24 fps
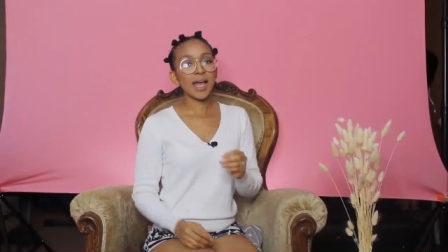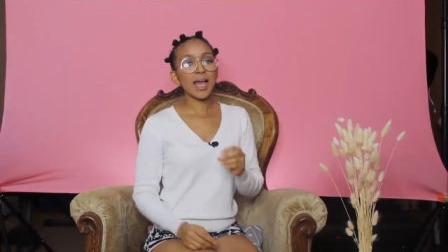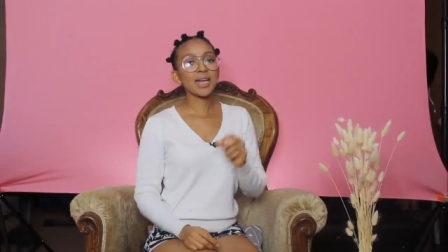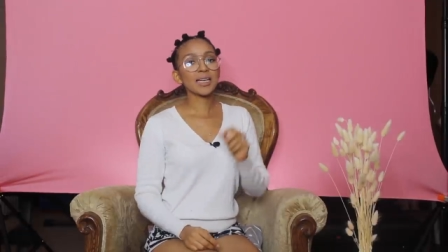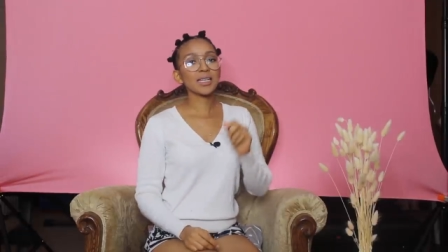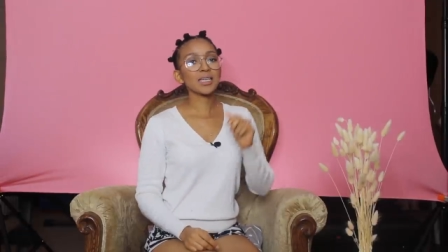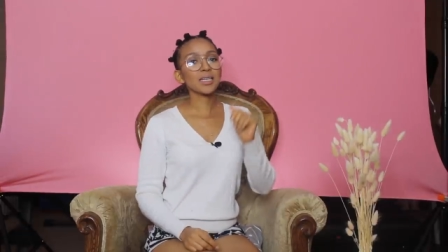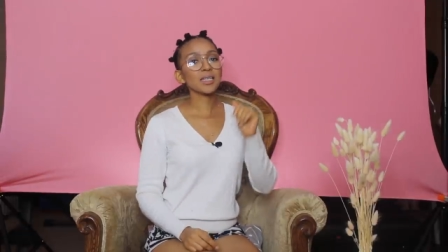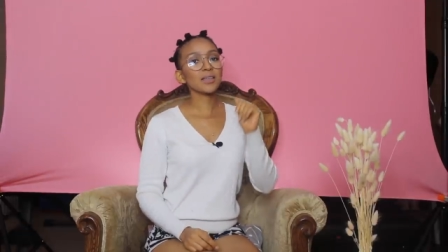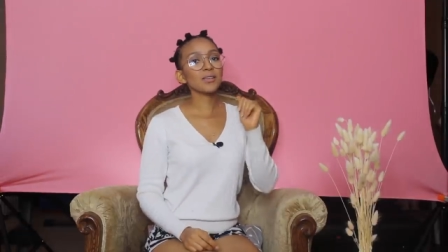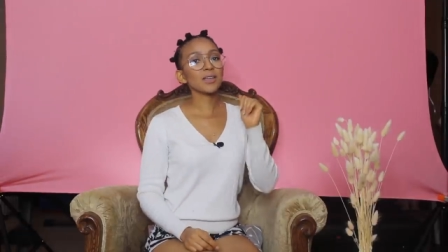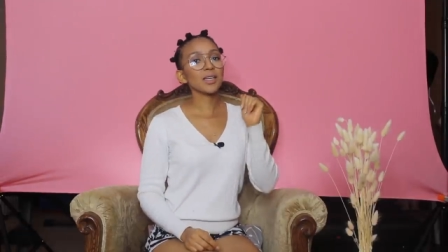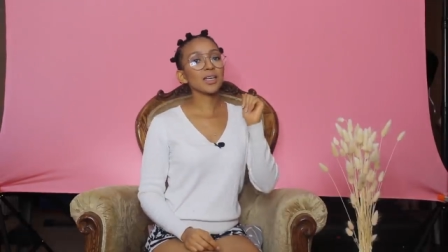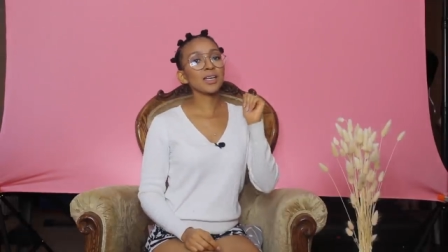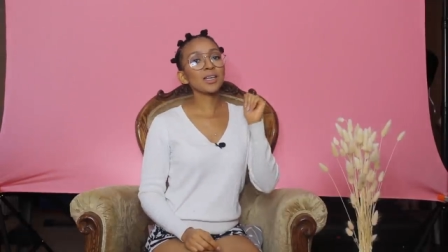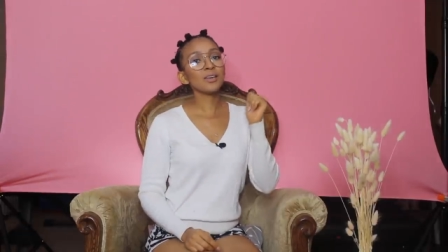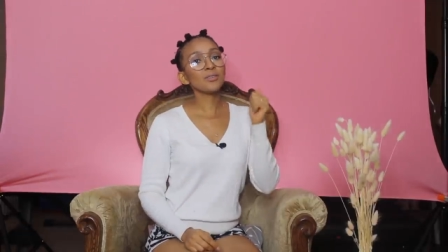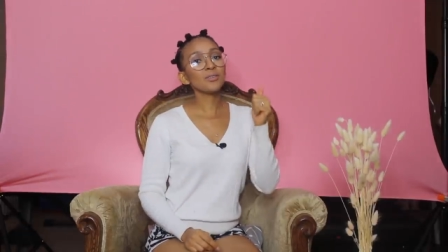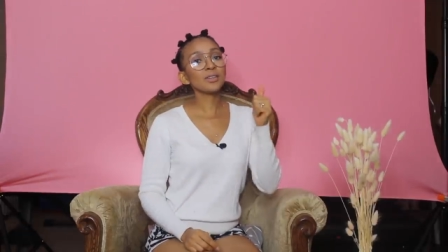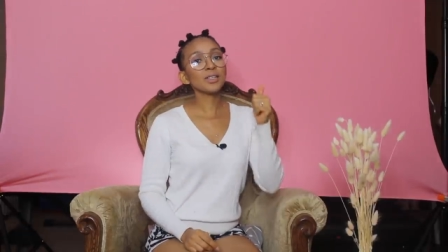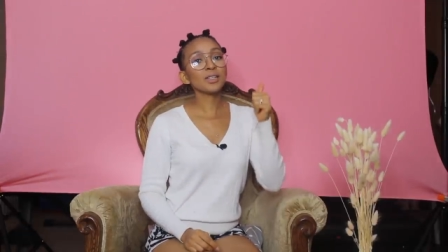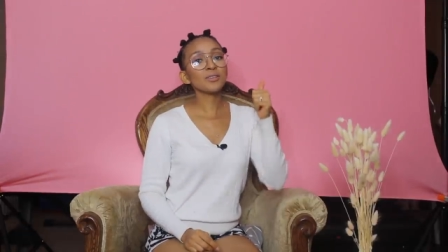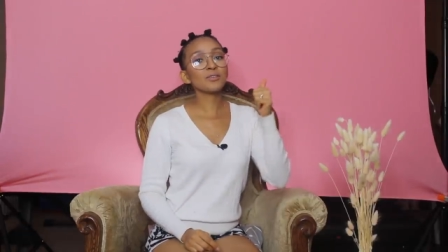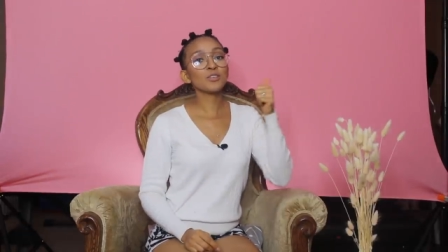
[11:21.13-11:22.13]
and in,
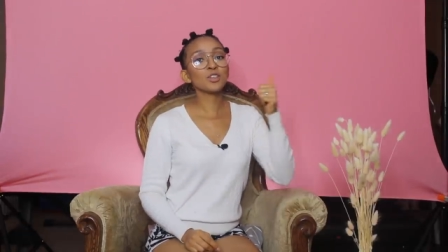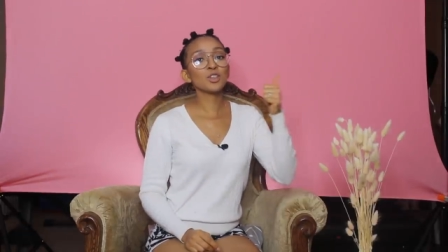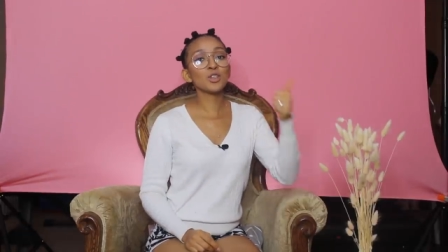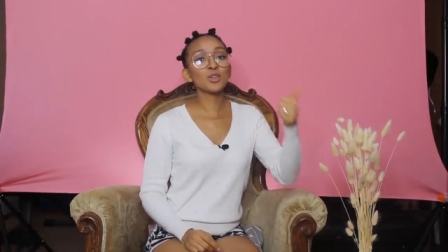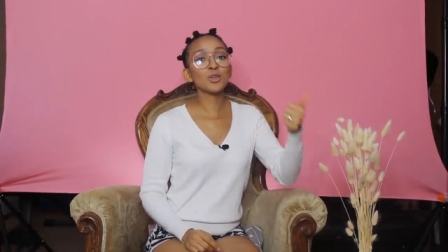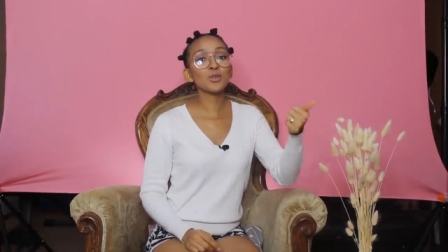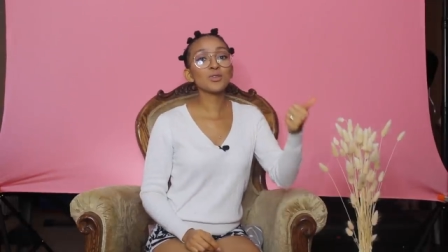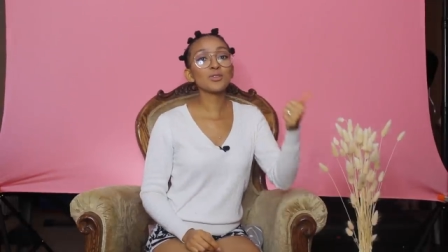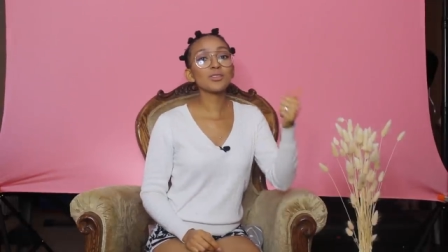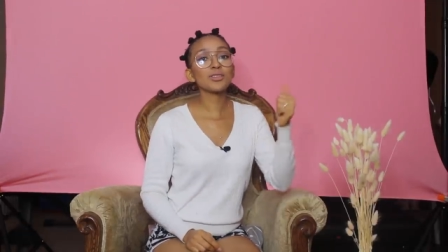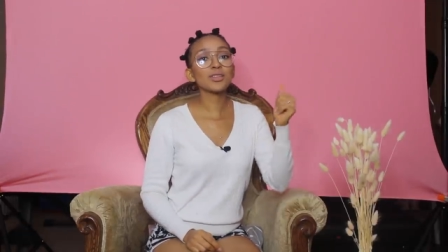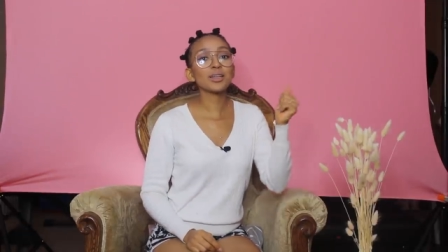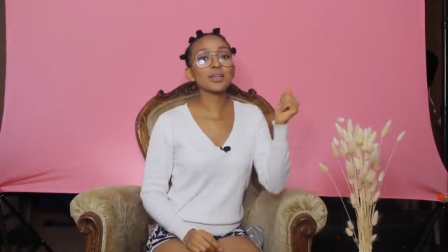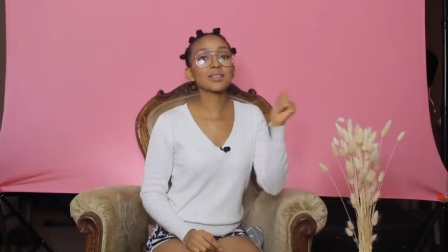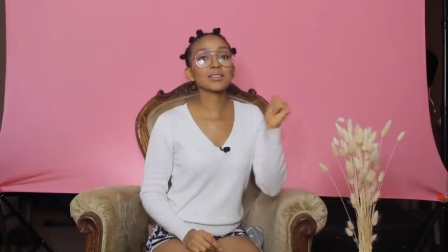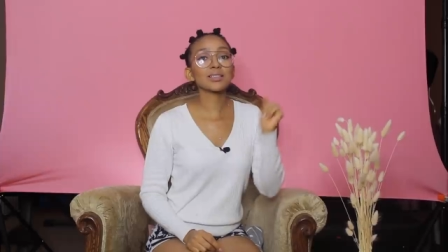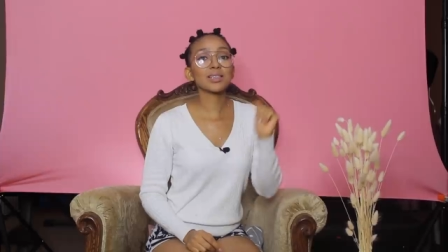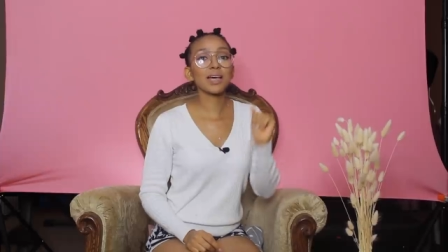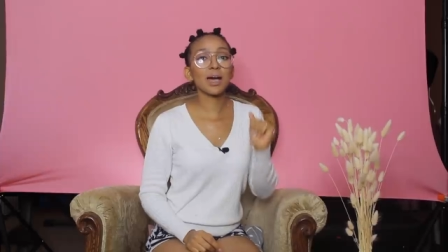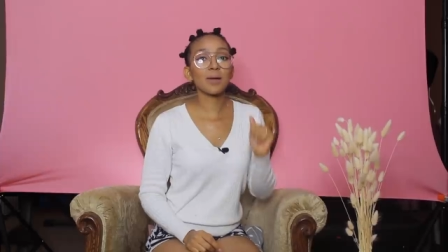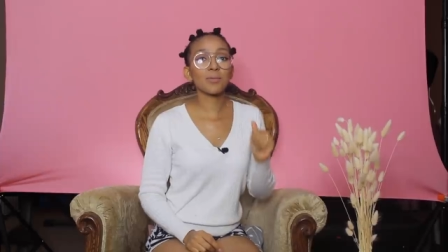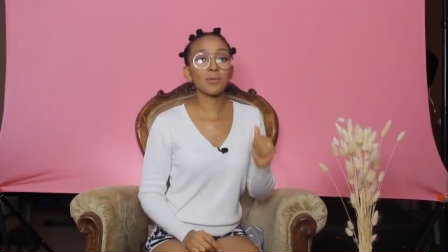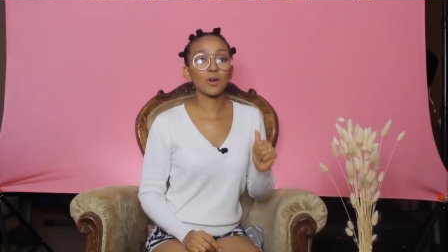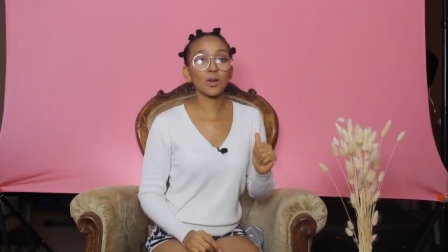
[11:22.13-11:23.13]
even if new
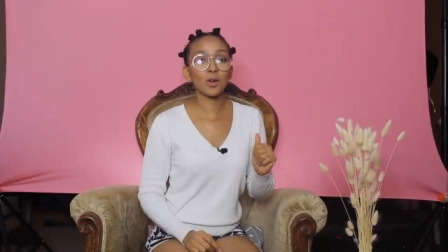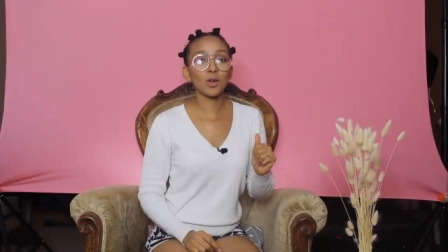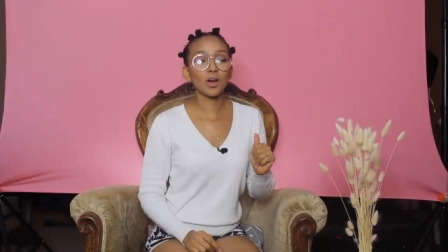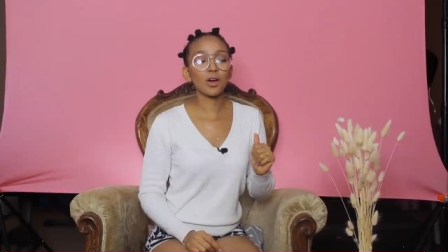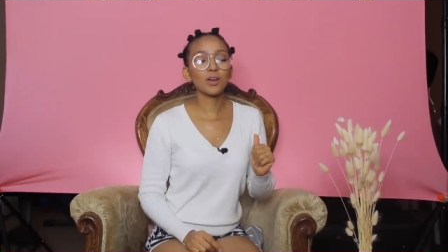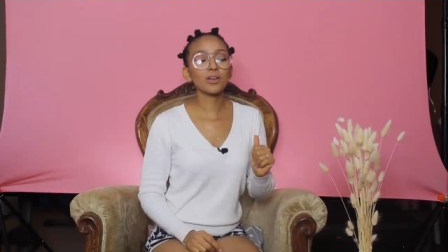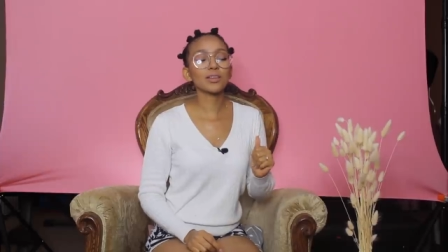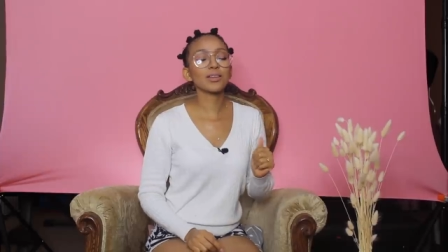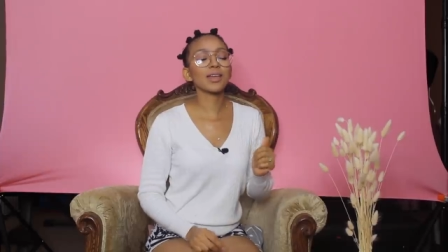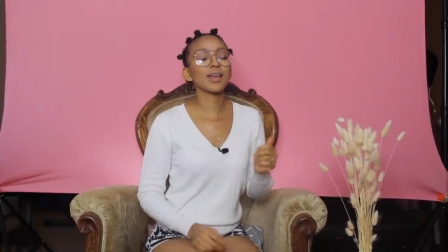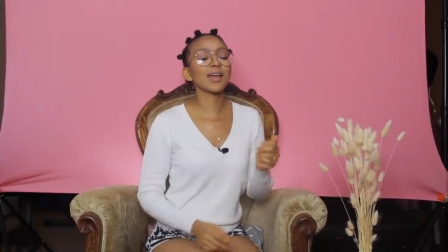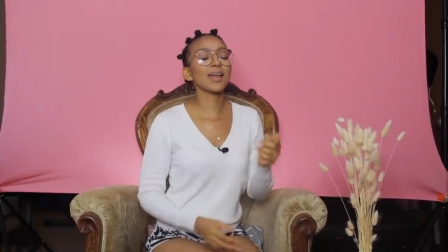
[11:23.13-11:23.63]
things come along,